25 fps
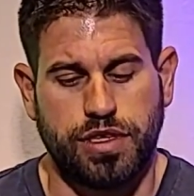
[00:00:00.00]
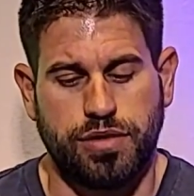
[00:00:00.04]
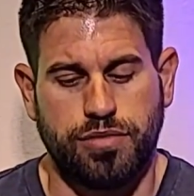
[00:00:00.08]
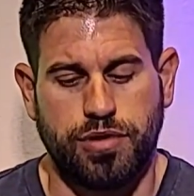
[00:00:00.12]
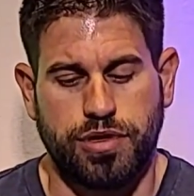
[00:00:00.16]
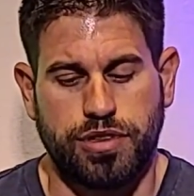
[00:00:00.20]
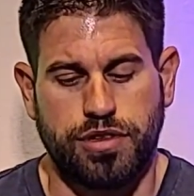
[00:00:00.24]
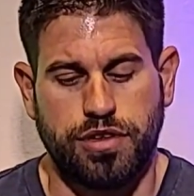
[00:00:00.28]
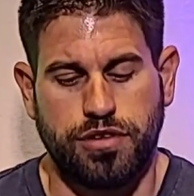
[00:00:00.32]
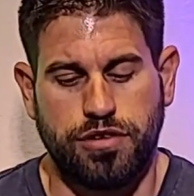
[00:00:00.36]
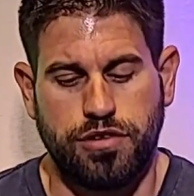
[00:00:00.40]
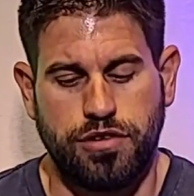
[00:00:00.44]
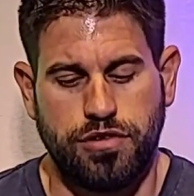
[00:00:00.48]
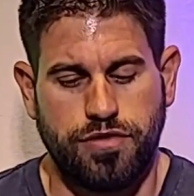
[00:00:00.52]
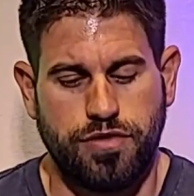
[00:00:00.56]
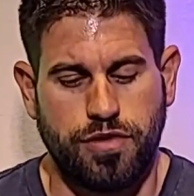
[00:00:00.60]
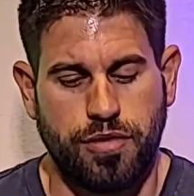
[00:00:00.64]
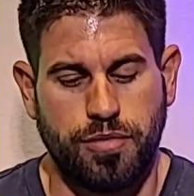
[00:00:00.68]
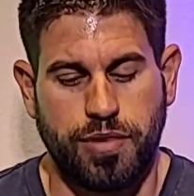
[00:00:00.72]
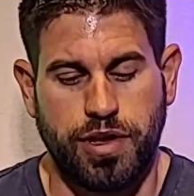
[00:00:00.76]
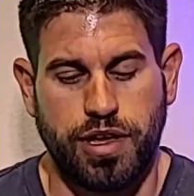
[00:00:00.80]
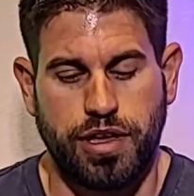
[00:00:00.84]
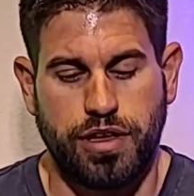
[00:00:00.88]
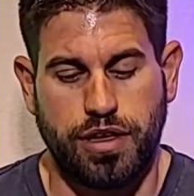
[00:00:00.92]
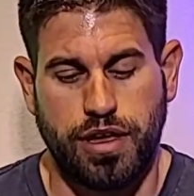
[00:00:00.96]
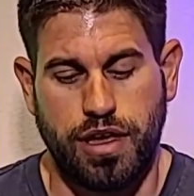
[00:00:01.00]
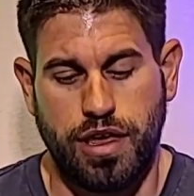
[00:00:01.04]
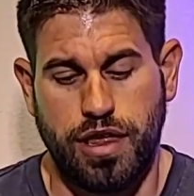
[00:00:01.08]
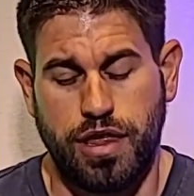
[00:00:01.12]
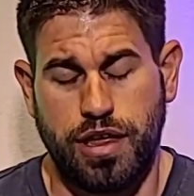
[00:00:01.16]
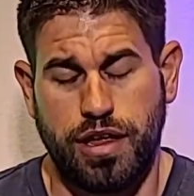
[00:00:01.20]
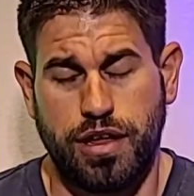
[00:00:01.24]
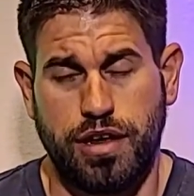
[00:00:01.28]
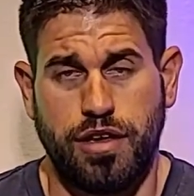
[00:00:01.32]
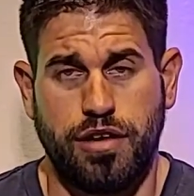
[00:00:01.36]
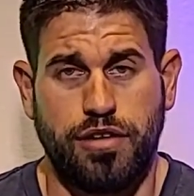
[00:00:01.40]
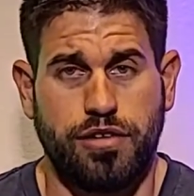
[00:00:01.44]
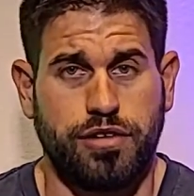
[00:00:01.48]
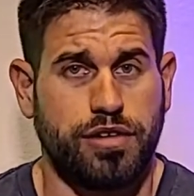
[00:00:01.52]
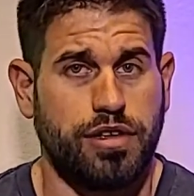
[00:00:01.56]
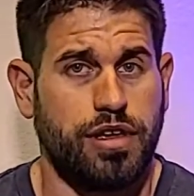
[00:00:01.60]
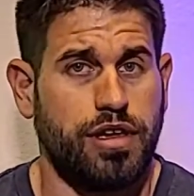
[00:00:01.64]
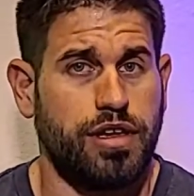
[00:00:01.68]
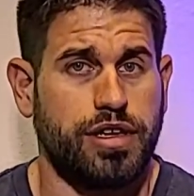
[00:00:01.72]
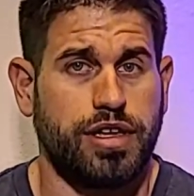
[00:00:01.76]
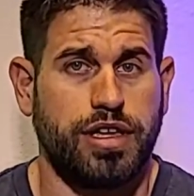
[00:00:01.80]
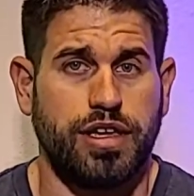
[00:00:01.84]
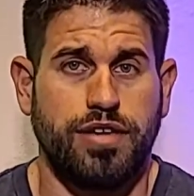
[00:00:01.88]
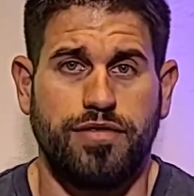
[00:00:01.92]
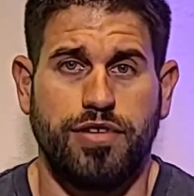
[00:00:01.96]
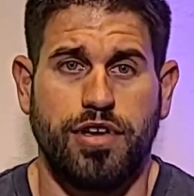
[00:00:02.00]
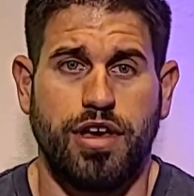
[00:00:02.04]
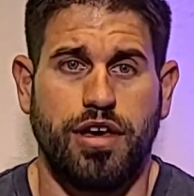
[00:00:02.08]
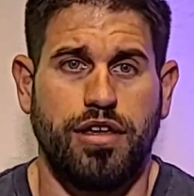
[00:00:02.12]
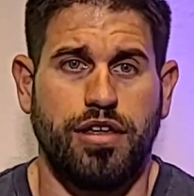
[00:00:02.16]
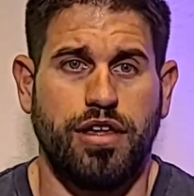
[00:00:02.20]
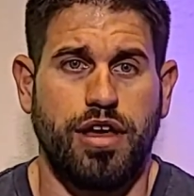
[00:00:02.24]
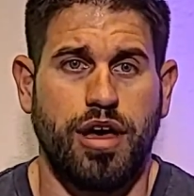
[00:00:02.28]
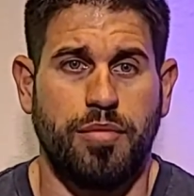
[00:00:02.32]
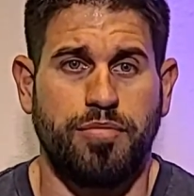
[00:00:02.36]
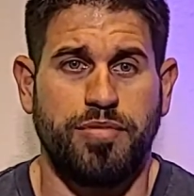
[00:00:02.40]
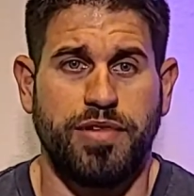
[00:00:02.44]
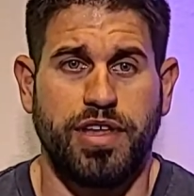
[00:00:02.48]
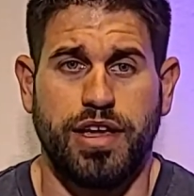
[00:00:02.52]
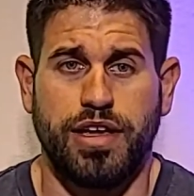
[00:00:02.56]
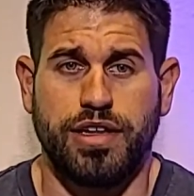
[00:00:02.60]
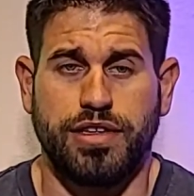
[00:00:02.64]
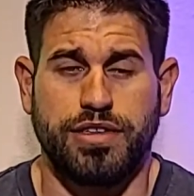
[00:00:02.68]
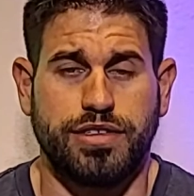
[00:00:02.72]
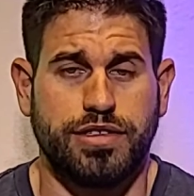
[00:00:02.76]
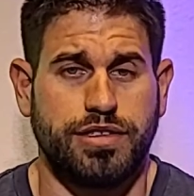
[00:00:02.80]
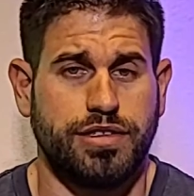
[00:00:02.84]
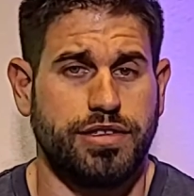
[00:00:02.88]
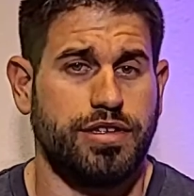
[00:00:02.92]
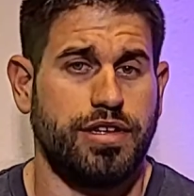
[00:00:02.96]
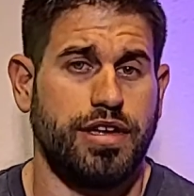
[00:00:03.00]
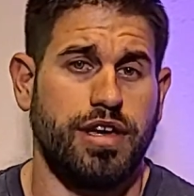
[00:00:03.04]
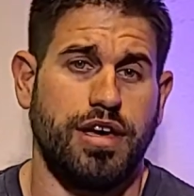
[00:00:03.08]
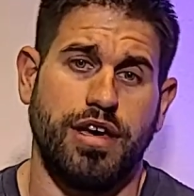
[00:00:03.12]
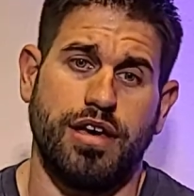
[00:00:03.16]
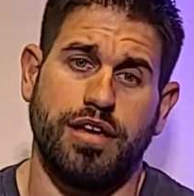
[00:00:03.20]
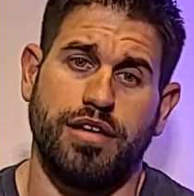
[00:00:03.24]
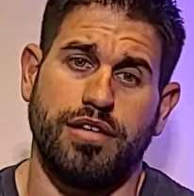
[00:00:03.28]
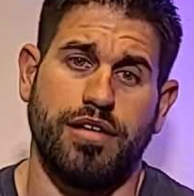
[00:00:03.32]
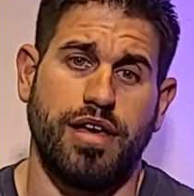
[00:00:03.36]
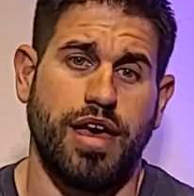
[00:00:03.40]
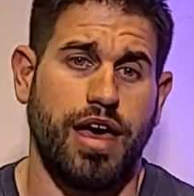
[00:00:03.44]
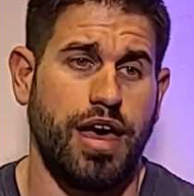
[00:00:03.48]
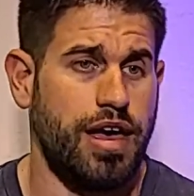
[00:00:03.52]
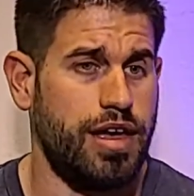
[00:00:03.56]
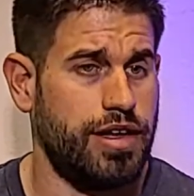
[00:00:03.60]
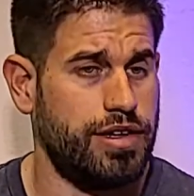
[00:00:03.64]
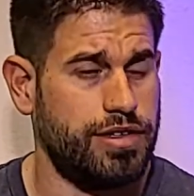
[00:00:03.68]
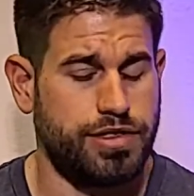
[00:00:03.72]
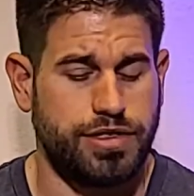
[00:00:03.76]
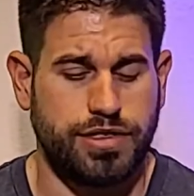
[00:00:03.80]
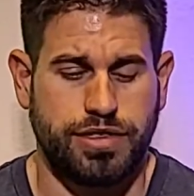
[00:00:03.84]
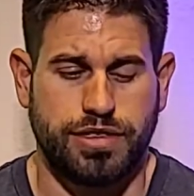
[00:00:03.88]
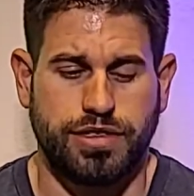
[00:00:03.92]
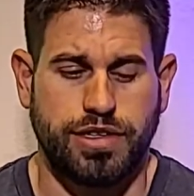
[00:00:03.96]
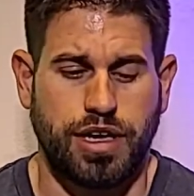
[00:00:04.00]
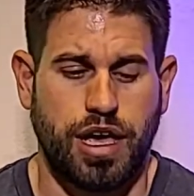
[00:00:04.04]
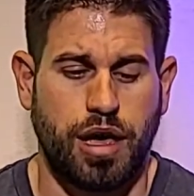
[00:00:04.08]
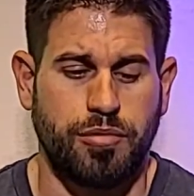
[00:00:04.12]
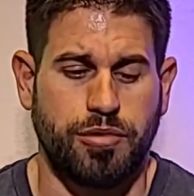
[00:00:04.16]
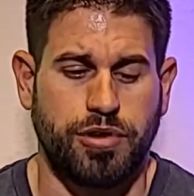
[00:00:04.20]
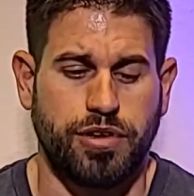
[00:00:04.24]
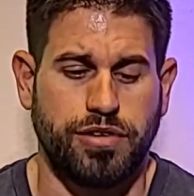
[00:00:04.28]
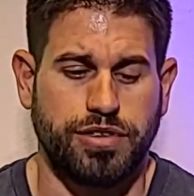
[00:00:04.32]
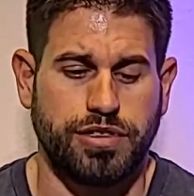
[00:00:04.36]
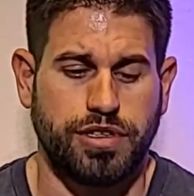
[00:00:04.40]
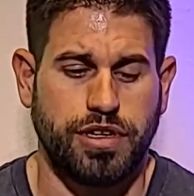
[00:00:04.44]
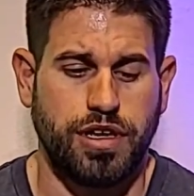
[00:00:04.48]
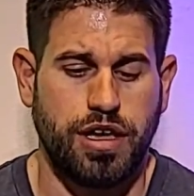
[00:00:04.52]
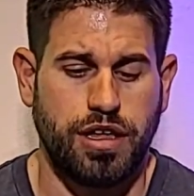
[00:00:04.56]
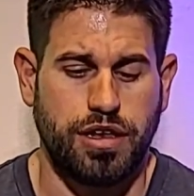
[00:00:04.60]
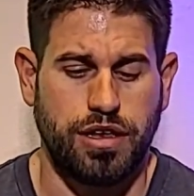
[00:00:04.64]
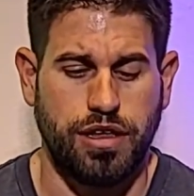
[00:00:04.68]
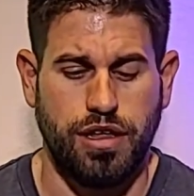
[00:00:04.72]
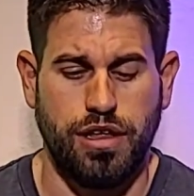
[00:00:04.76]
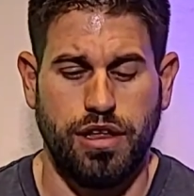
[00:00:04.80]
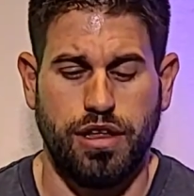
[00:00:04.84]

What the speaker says: what they'll do for me, and I'll give y'all updates as time goes on.